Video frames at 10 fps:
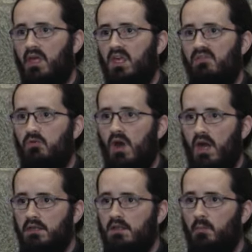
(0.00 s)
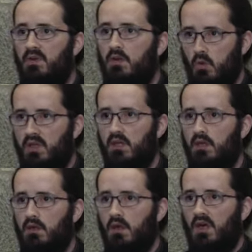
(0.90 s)
if you end up
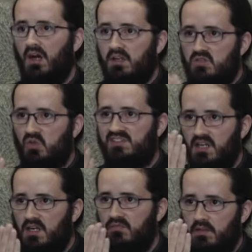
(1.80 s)
looking at yourself